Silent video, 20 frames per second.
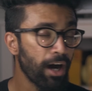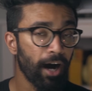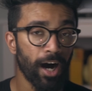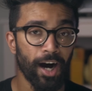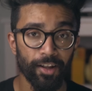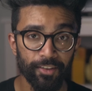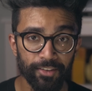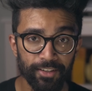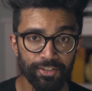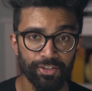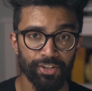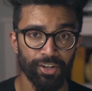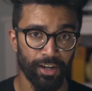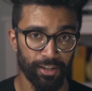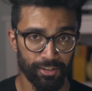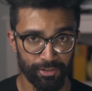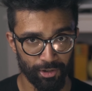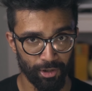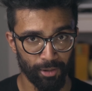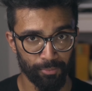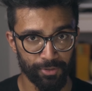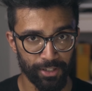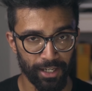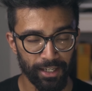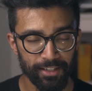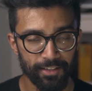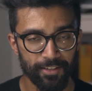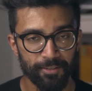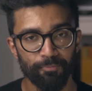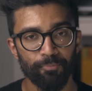other charged
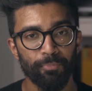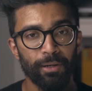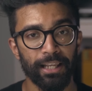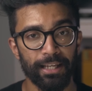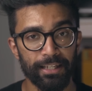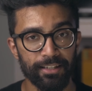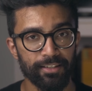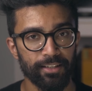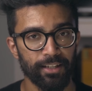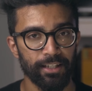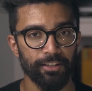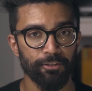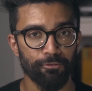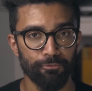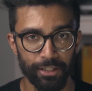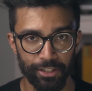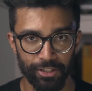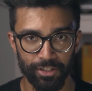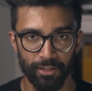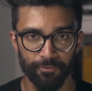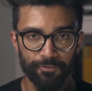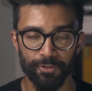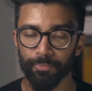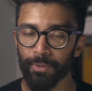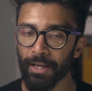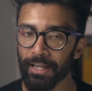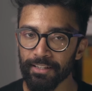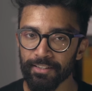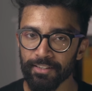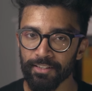objects placed in the region of
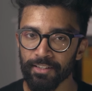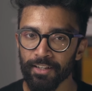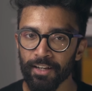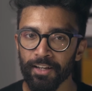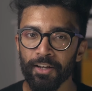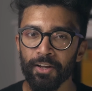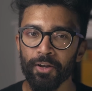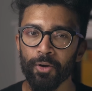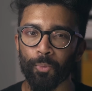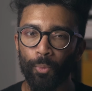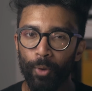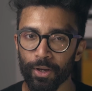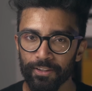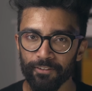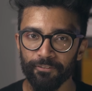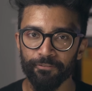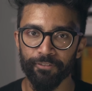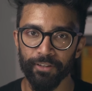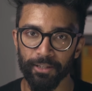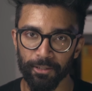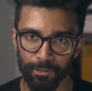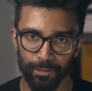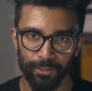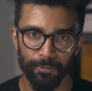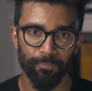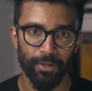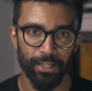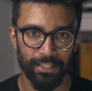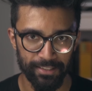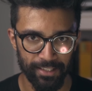space where the field
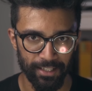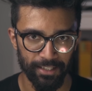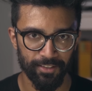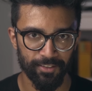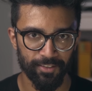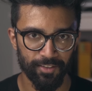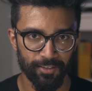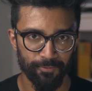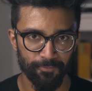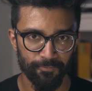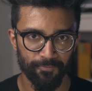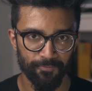exists.